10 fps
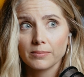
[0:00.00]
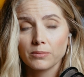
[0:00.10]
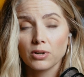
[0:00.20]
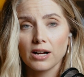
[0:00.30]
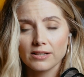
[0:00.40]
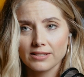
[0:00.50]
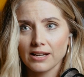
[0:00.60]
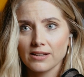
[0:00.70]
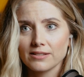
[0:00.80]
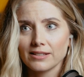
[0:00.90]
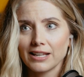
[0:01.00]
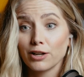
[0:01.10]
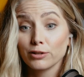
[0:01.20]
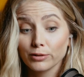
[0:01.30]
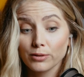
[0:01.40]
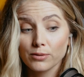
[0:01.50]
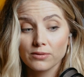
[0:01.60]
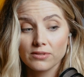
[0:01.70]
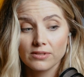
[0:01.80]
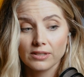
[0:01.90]
process
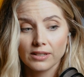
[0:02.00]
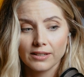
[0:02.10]
includes